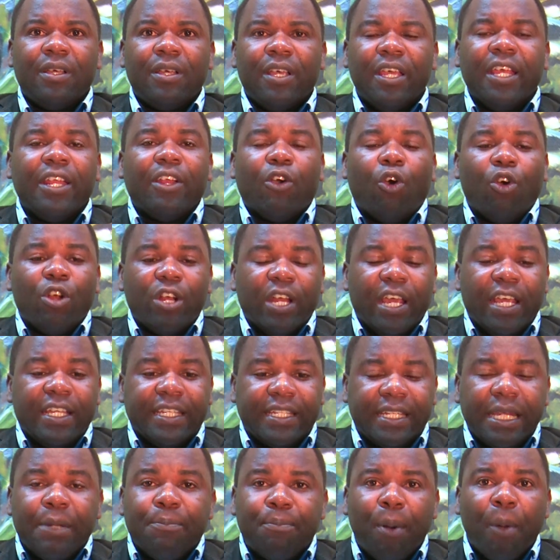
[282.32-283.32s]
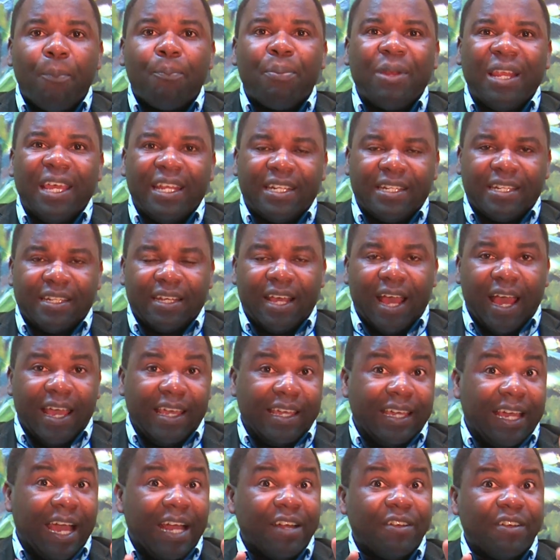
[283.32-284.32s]
In, on a simple plate,
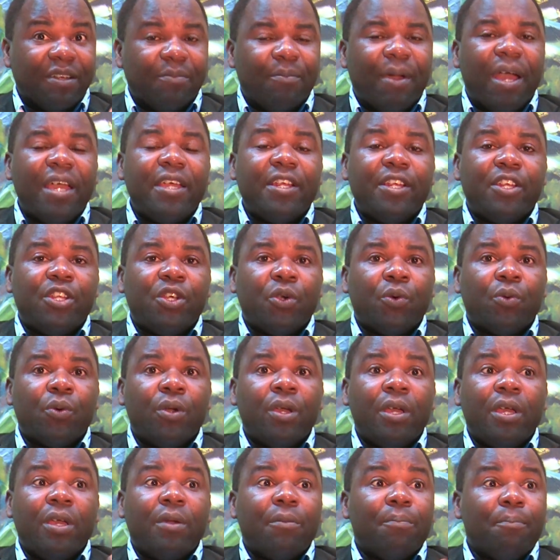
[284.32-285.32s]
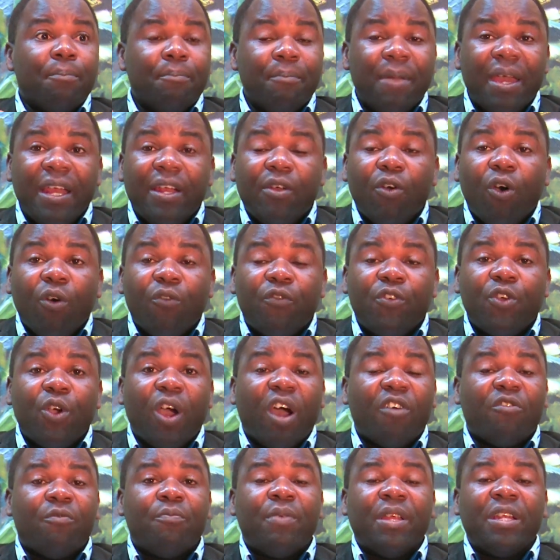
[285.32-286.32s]
I can remind you, many of you
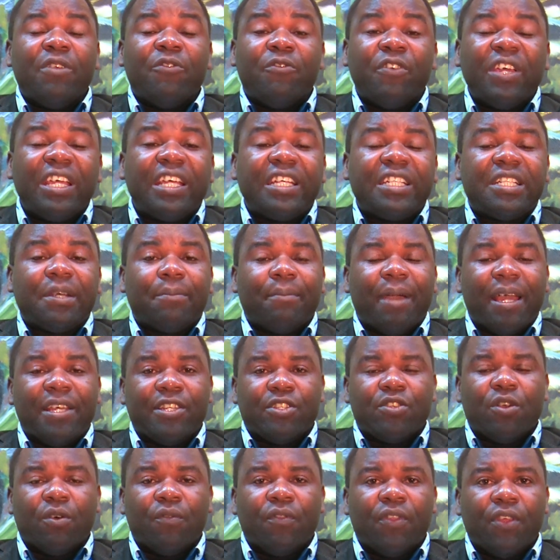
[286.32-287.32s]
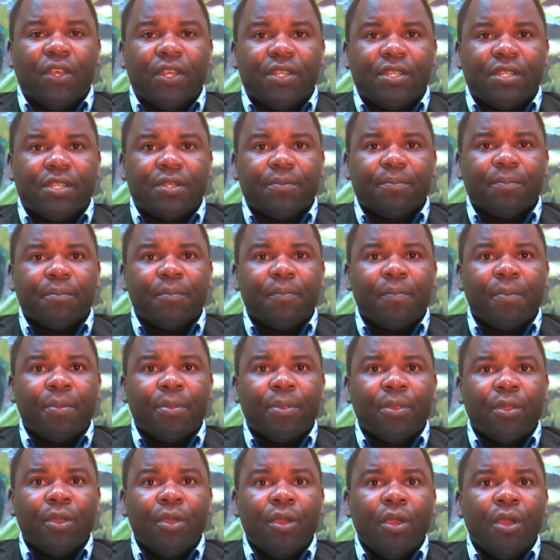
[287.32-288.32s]
have been victimized of this.
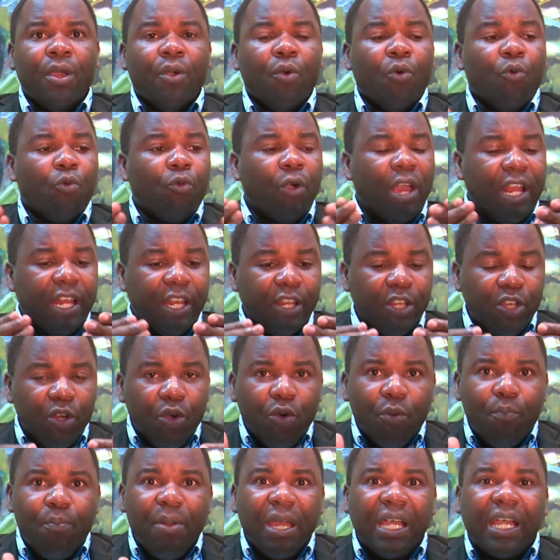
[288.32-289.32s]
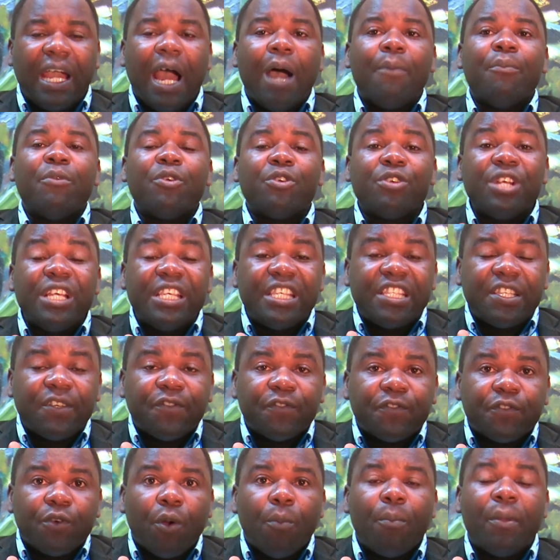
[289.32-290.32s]
When you become rich
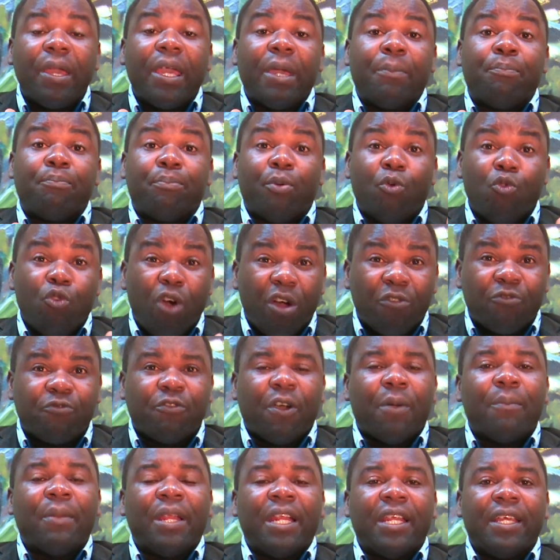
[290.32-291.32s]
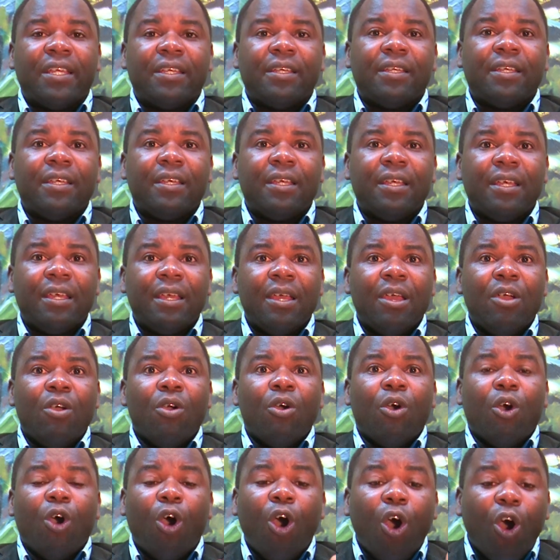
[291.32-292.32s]
from a poor family,
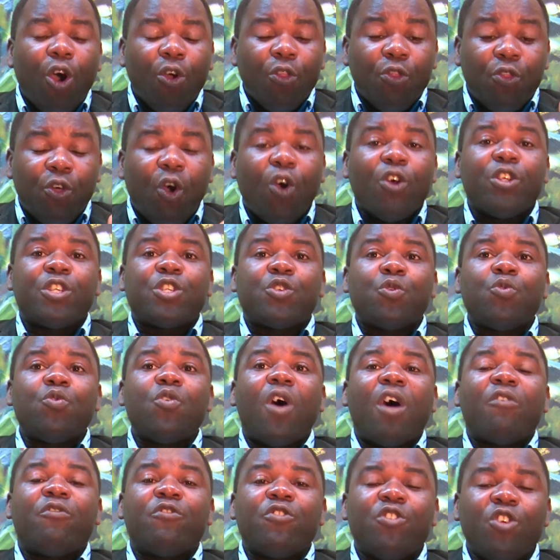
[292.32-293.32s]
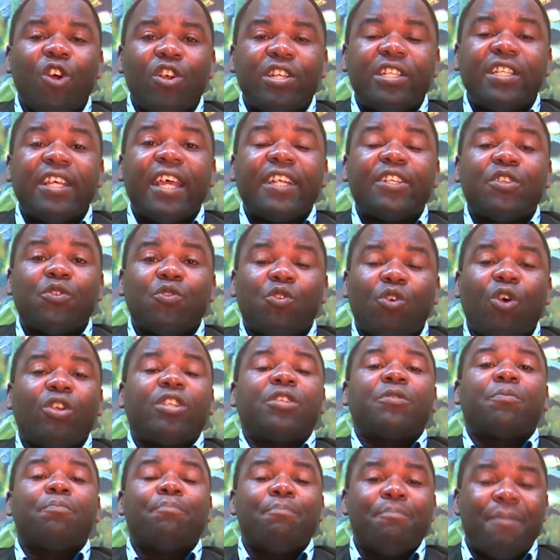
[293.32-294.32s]
all those who have not yet
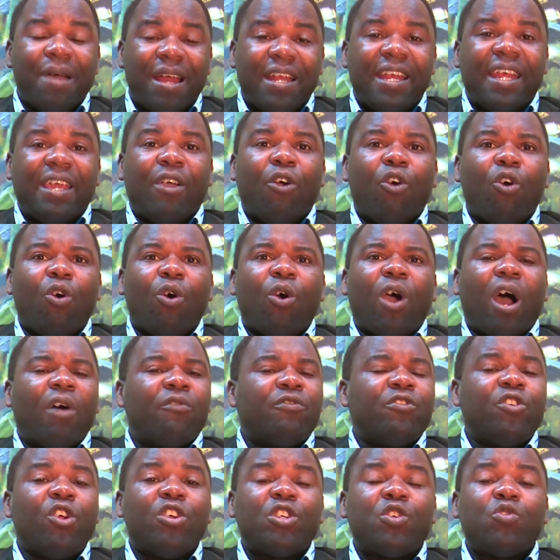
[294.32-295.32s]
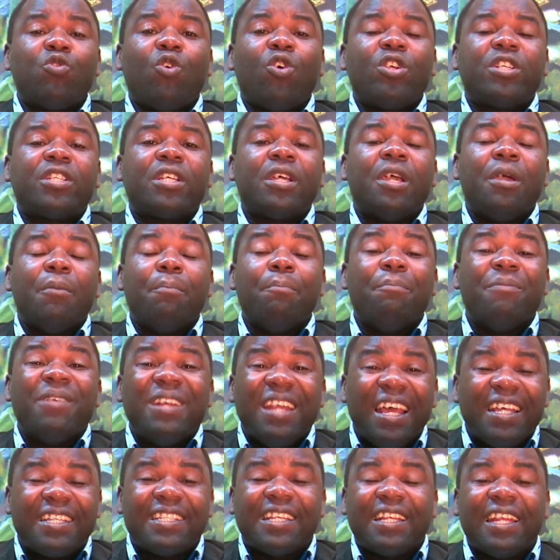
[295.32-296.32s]
got money or have not got
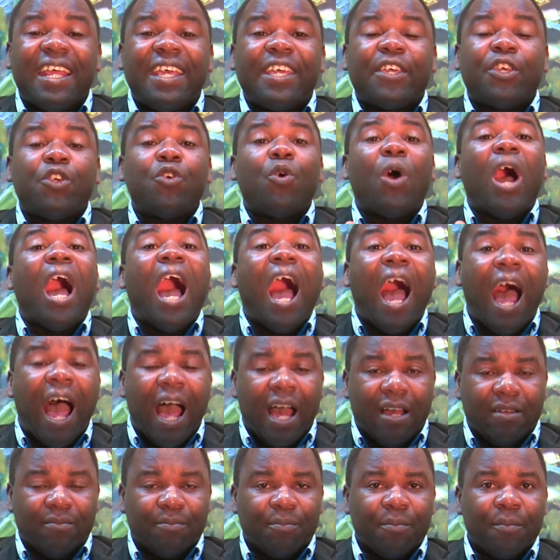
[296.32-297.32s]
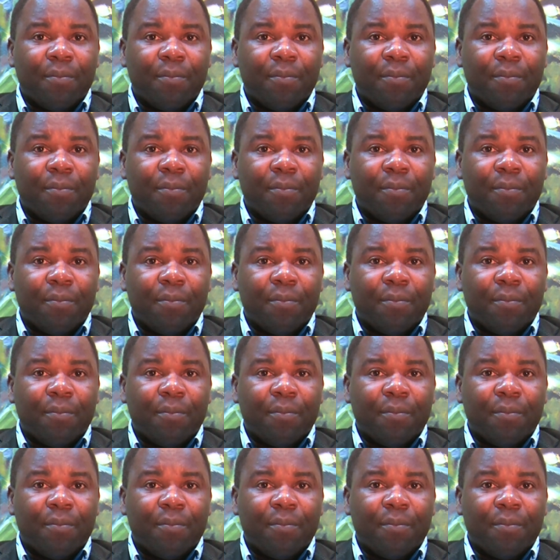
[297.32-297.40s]
blessed like you are,